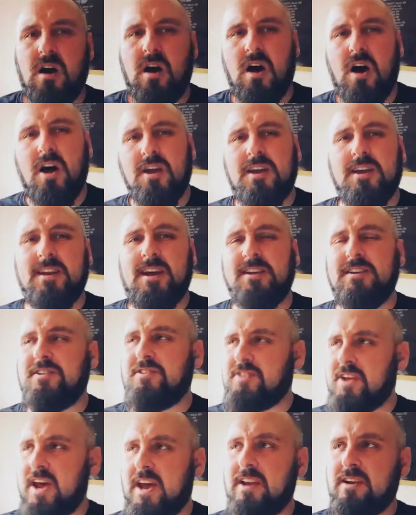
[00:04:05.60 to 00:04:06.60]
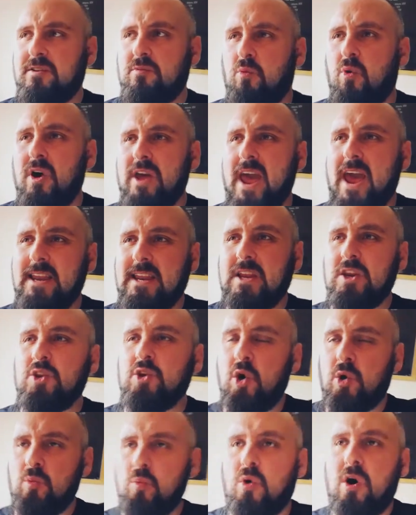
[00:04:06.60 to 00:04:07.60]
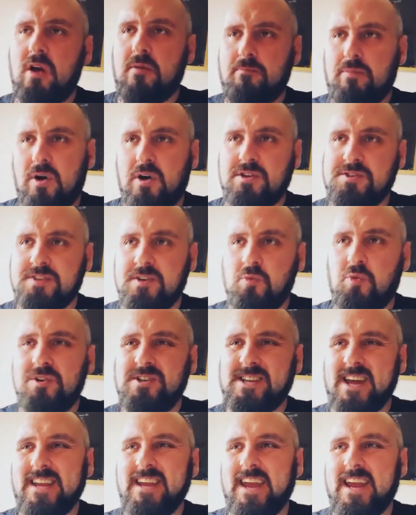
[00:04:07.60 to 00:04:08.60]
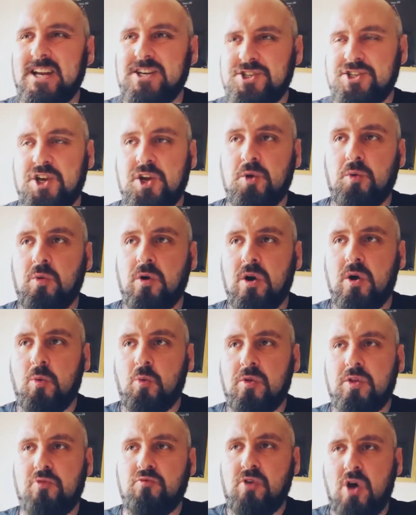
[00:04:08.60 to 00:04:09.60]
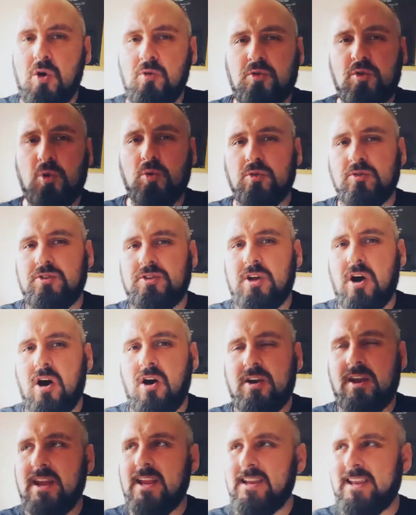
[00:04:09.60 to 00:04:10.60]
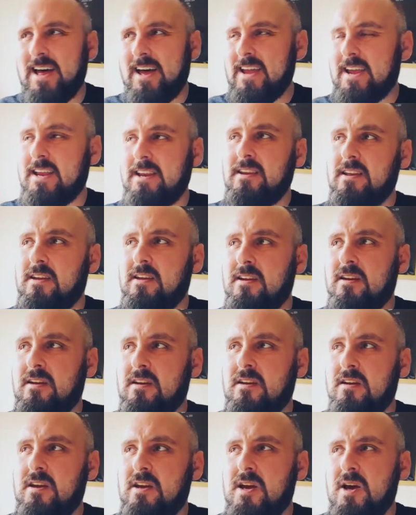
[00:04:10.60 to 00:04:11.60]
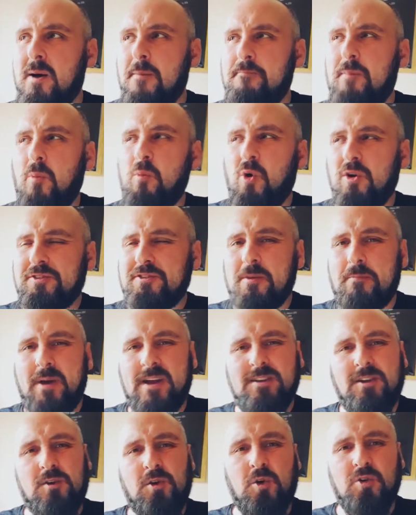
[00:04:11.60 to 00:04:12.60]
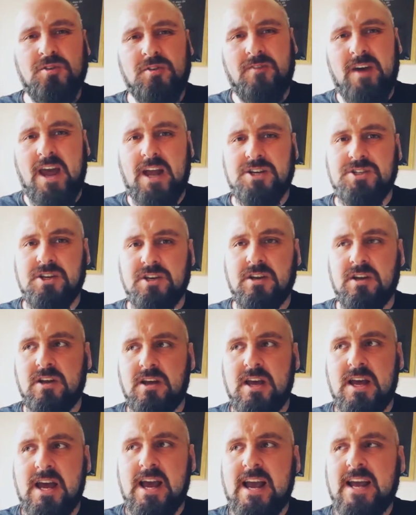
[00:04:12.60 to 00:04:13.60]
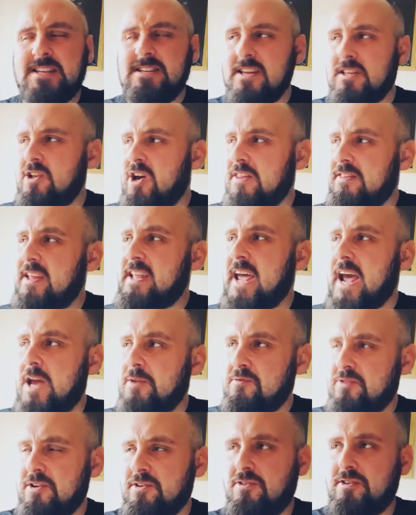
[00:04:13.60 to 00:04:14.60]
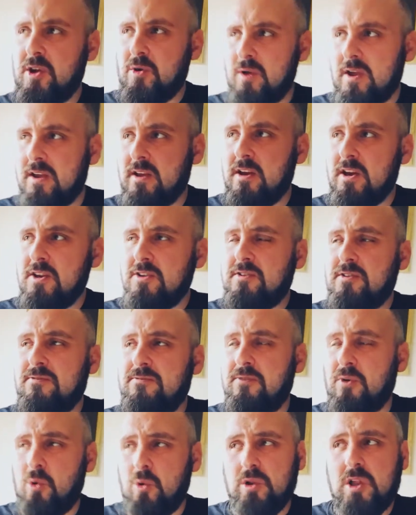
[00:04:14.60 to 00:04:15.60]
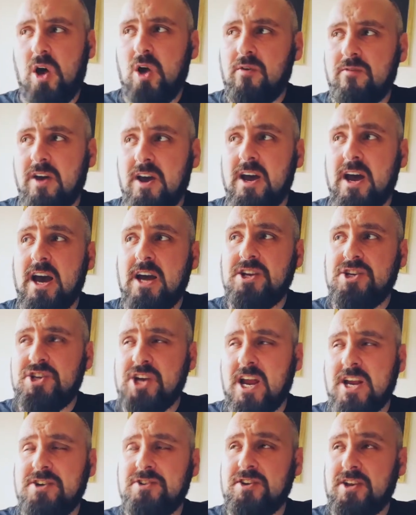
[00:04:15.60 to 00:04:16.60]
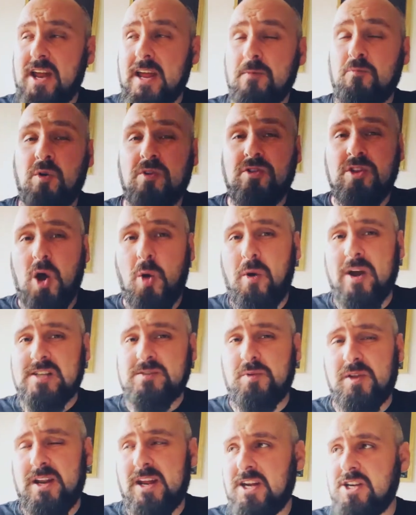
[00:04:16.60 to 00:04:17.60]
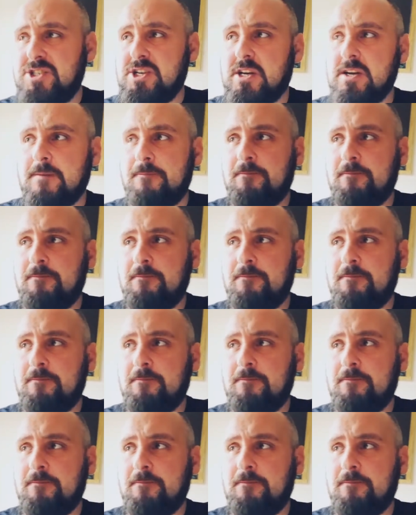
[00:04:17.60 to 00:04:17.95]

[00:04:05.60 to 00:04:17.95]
I can understand why any non-white person would take issue with a road called Darkie Lane. But what's the better course of action? Is it like the council is doing to fall over and change the name with no explanation?